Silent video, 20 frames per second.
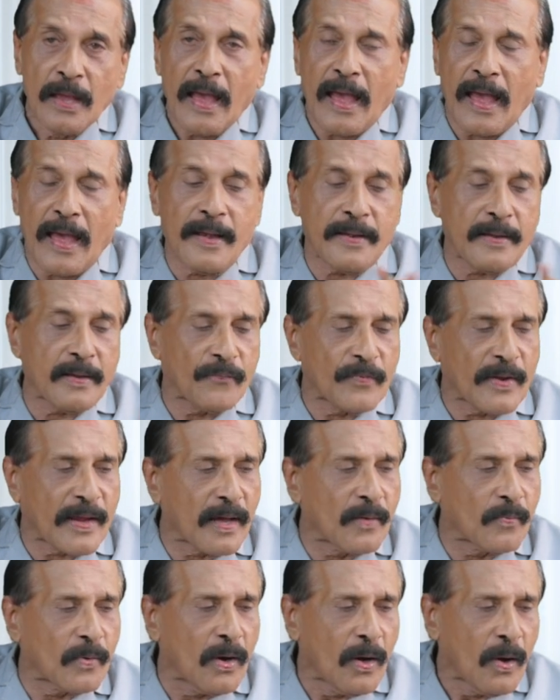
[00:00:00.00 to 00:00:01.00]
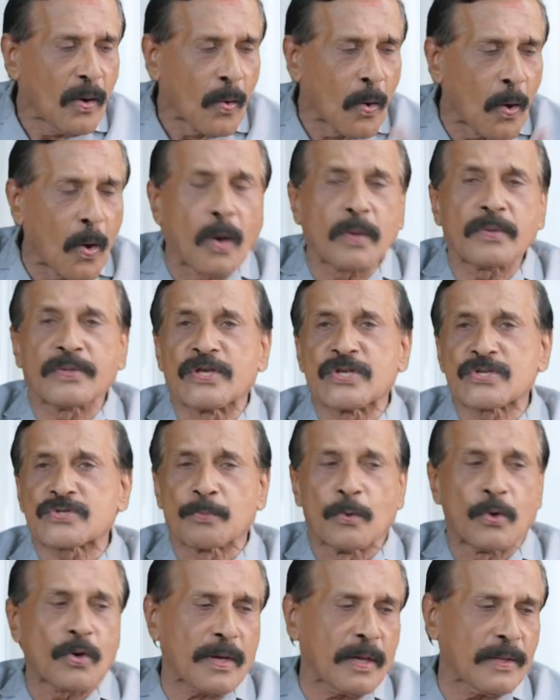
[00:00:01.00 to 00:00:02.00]
and uh, we have uh, all these
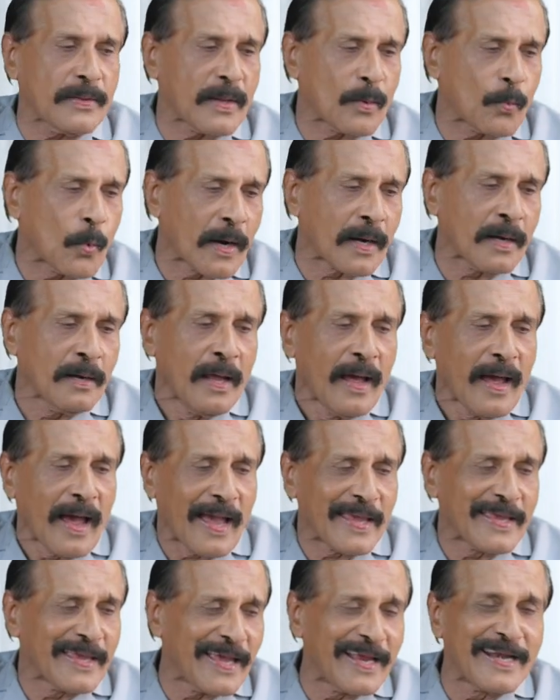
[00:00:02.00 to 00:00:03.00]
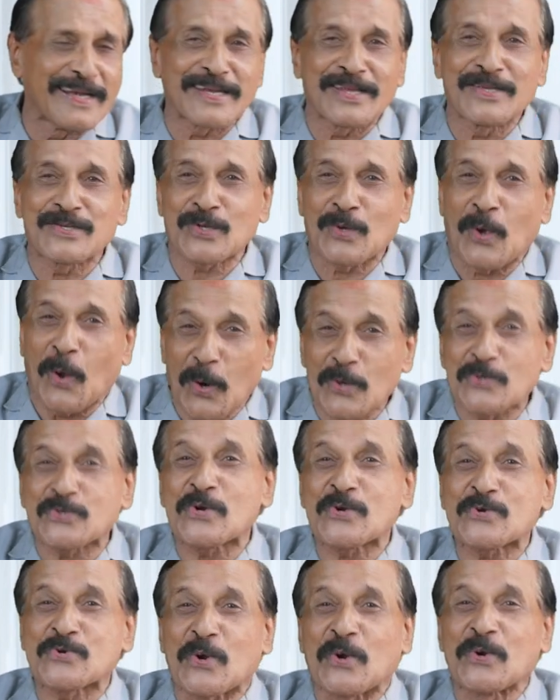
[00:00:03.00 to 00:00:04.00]
books, and uh, the one I E L T S is
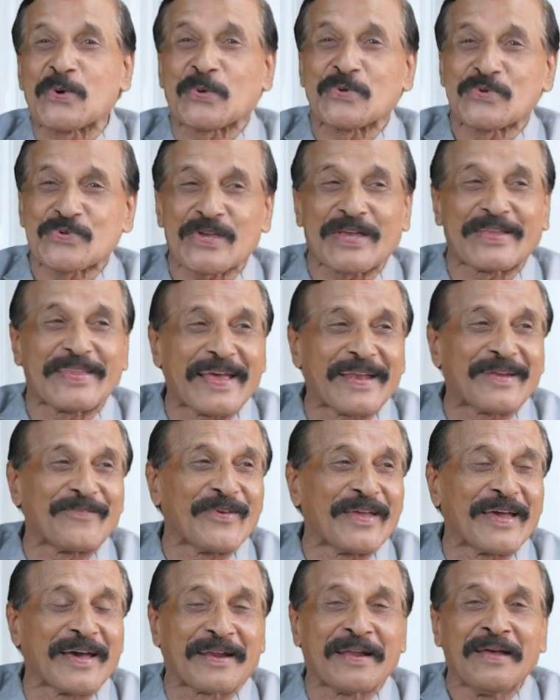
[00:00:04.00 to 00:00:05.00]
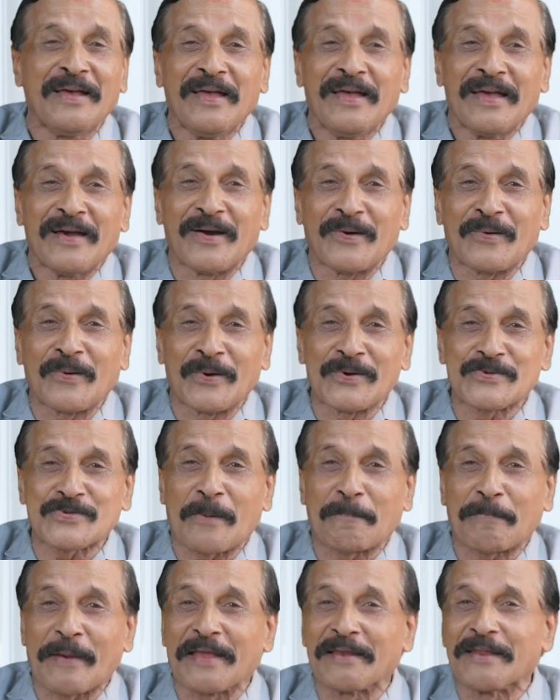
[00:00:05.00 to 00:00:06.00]
also shown to say that we are uh, also
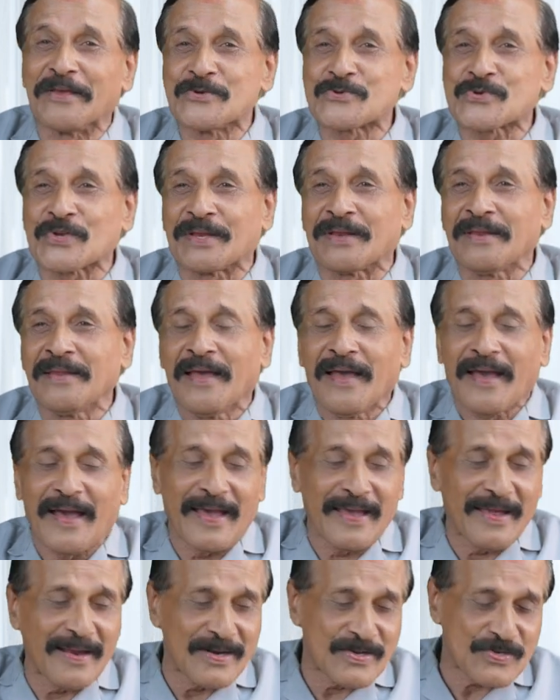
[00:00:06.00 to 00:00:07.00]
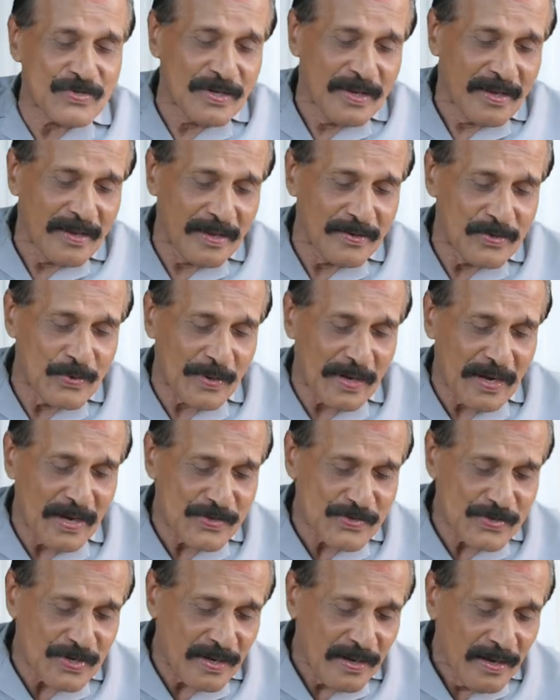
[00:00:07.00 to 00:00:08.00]
pioneers in I E L T S
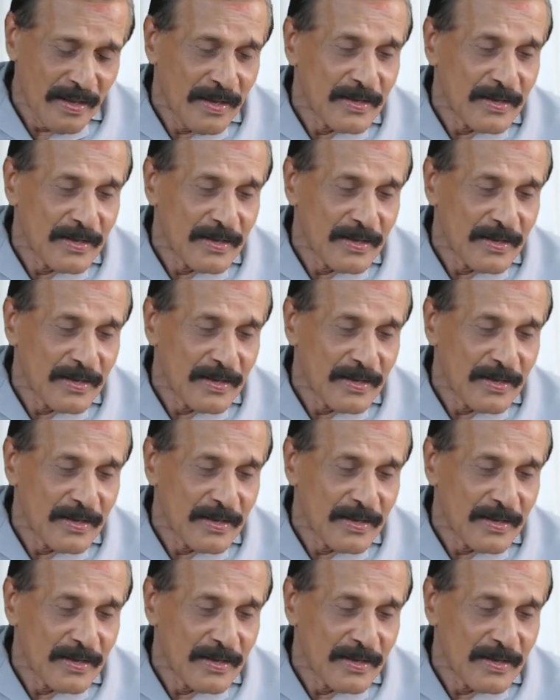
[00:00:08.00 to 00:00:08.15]
education.